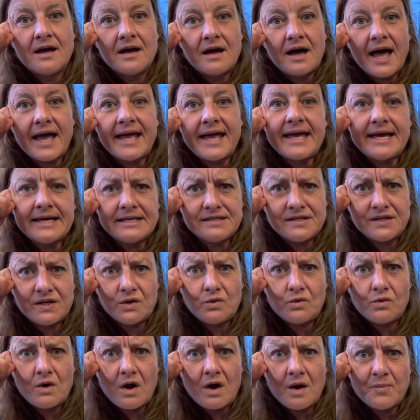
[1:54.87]
I had
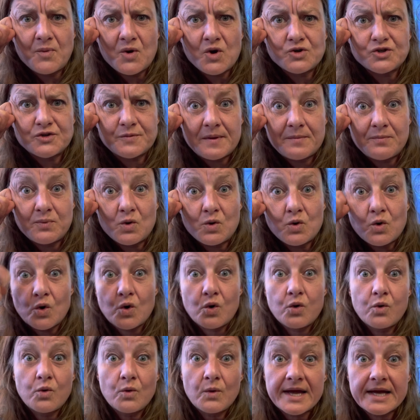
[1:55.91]
to approach people
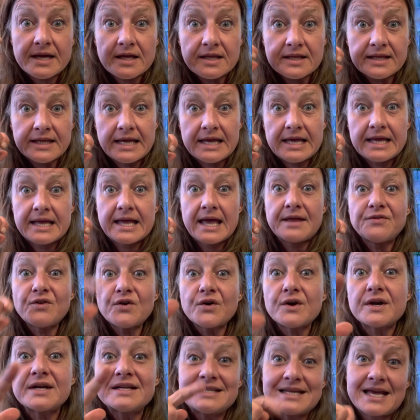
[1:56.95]
quickly, get their
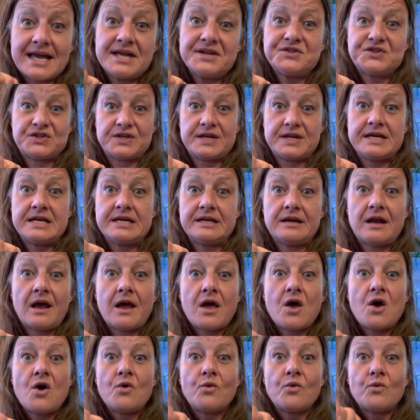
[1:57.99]
attention
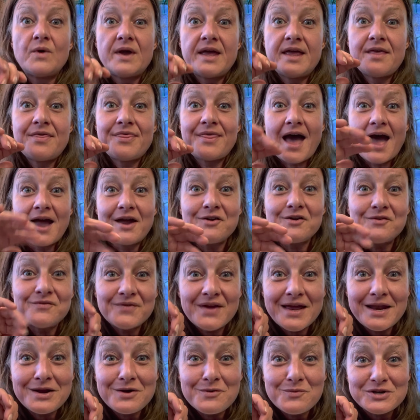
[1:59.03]
with
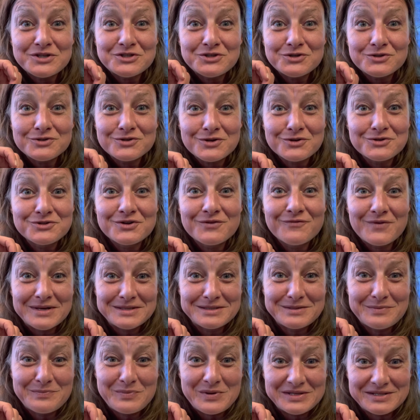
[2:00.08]
Ayurveda, what's your dosha,
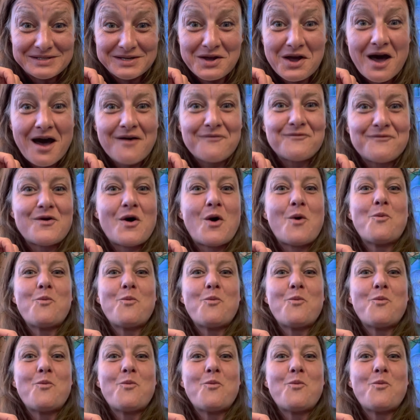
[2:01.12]
vata, pitta, kapha?